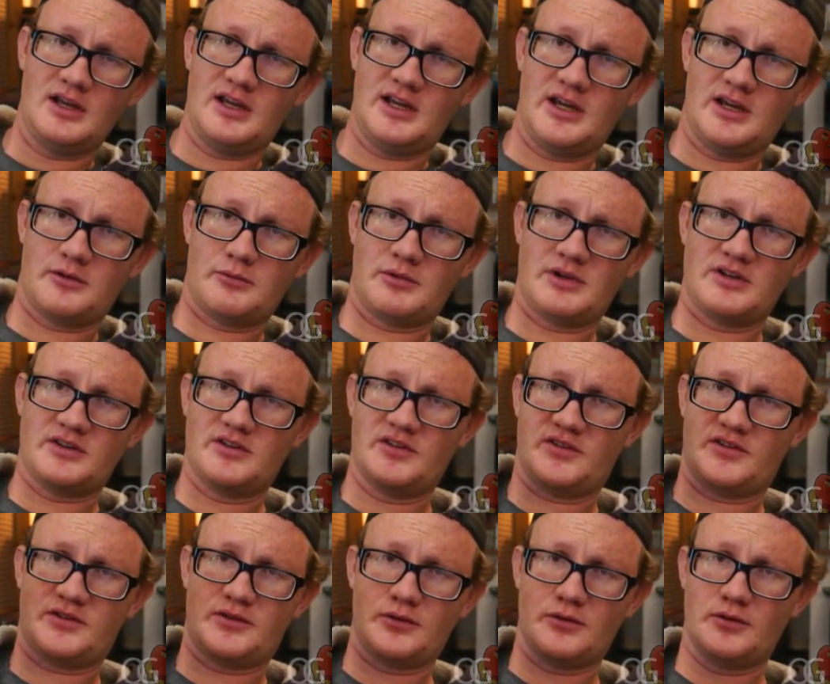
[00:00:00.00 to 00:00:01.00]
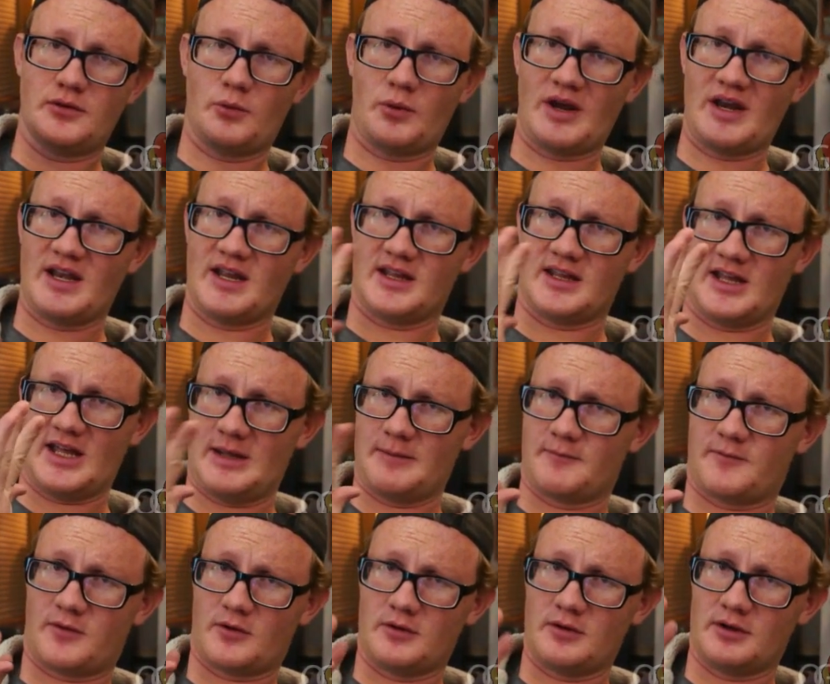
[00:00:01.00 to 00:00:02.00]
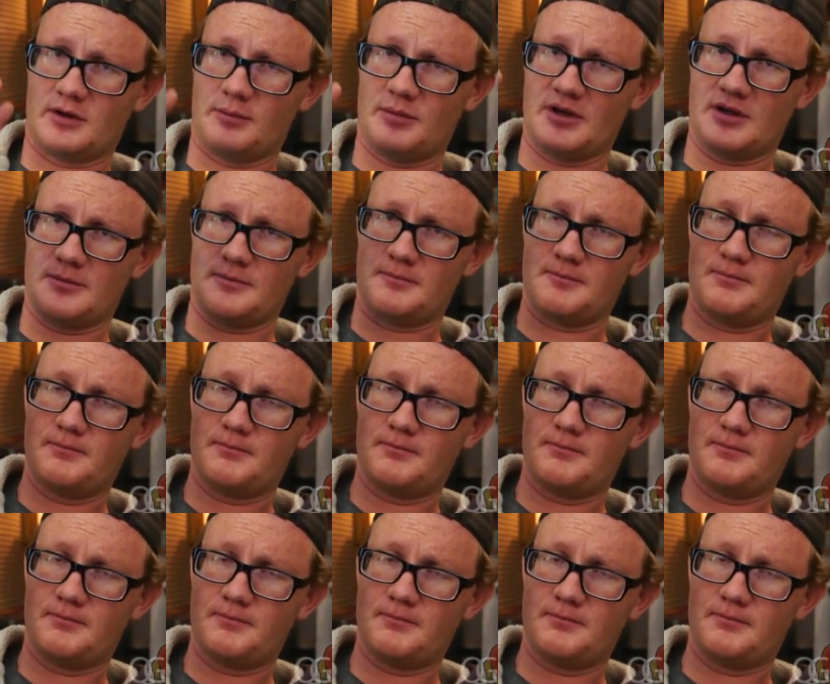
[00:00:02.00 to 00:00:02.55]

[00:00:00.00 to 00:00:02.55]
and we just do the waiting game for a little bit.